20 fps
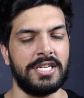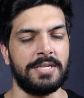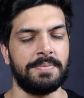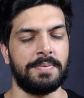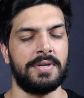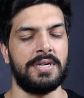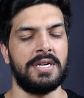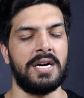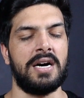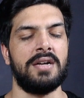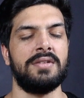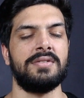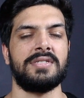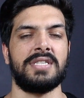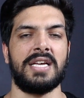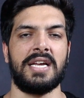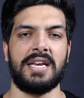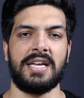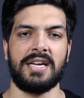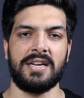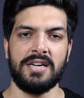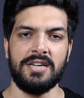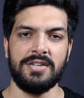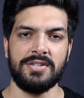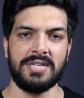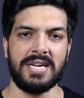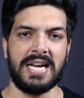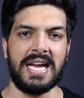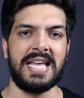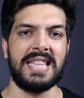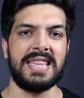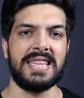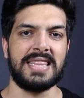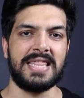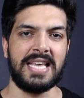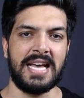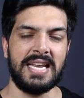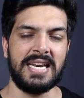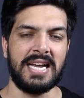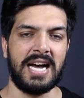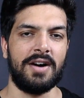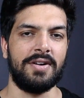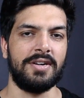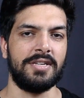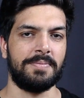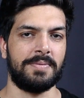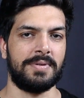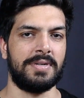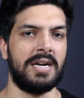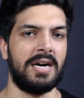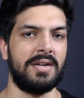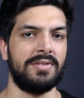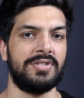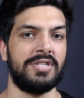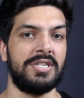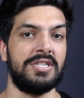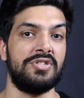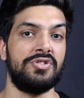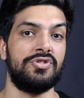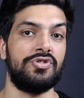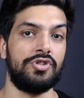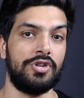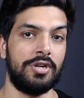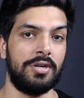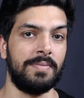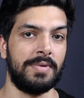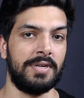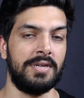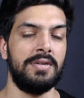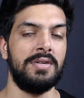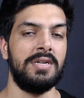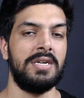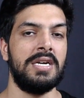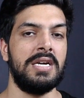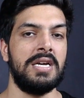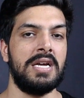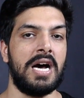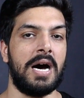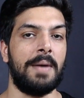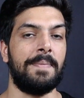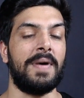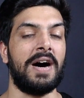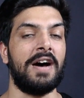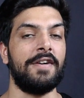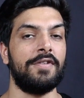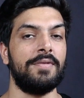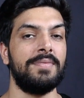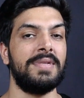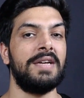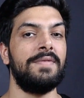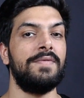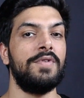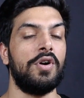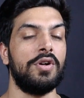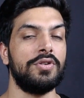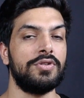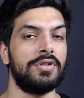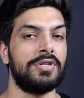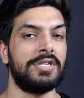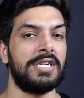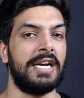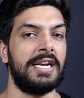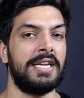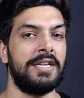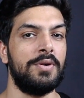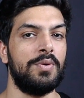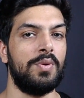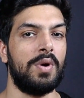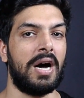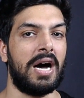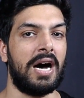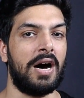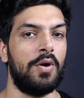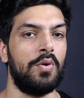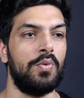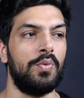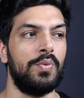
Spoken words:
pronounced in English and then how it is pronounced in German. Apart from that, we also tell you how